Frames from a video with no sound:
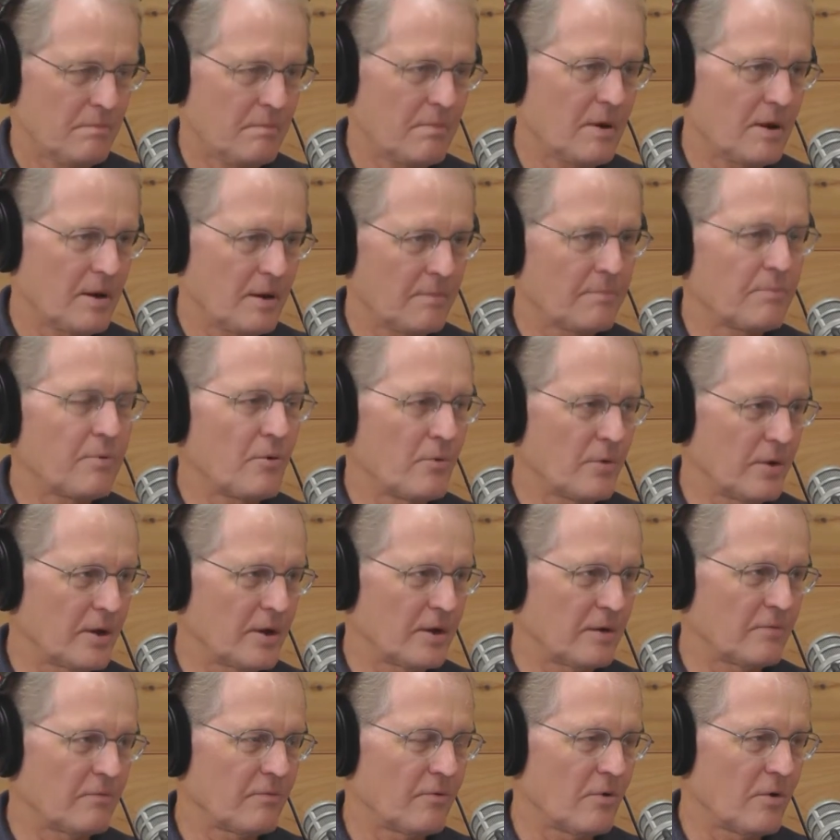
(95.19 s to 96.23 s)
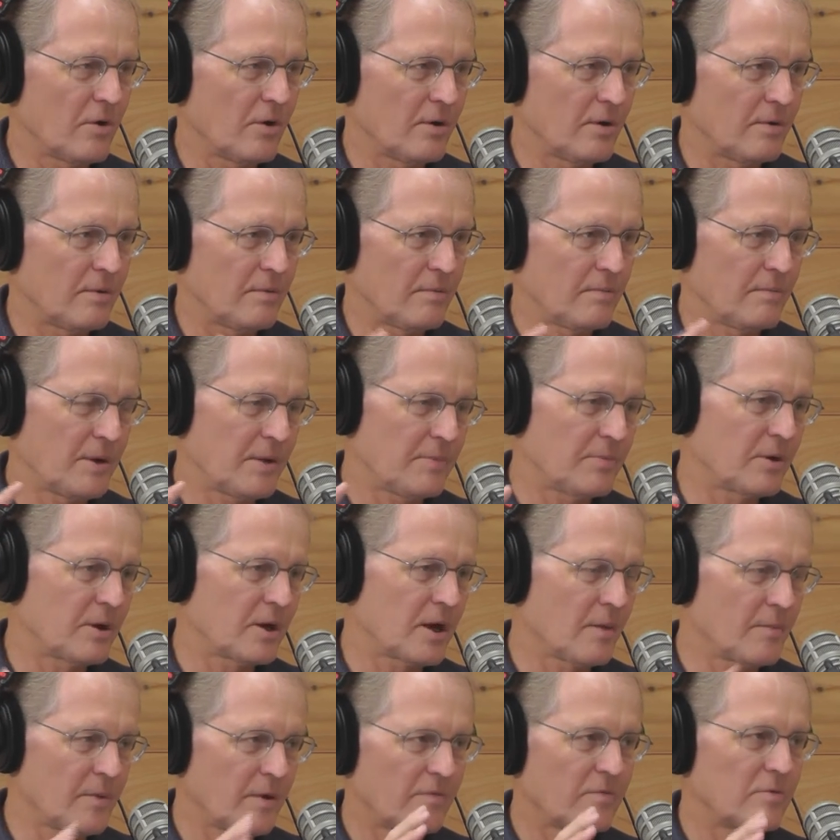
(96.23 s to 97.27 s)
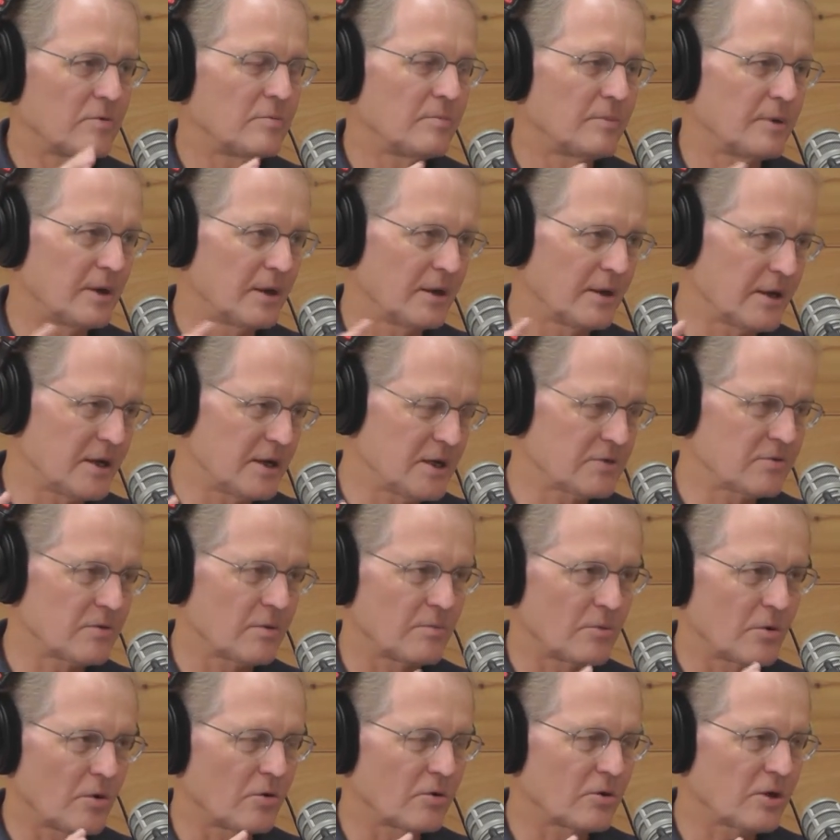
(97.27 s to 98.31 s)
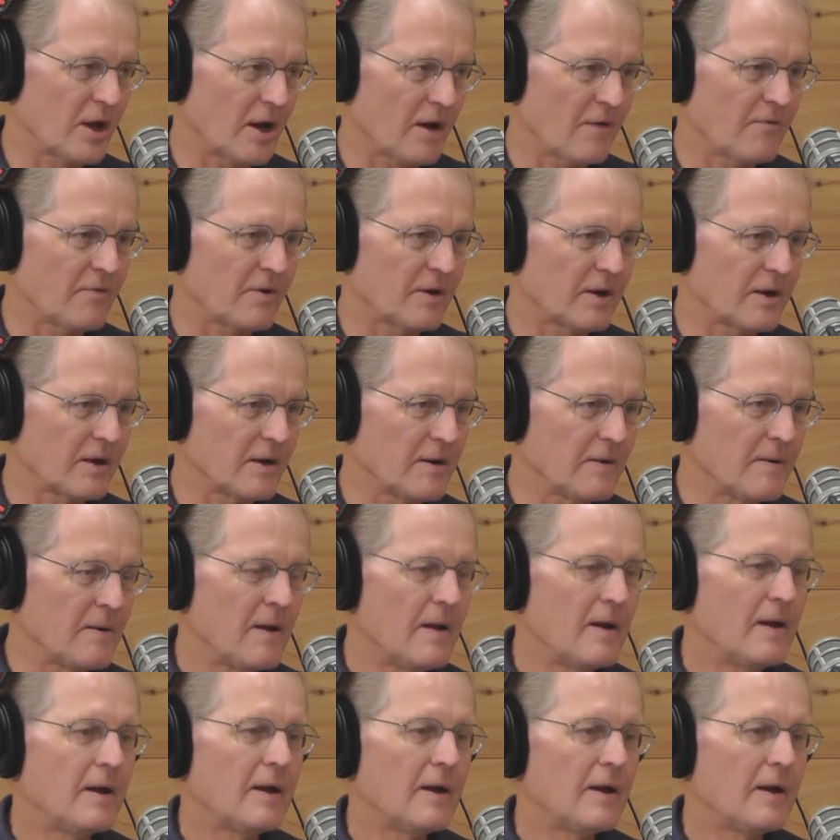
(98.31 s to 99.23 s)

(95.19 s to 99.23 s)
uh, point for people coming from the Middle East, from North Africa,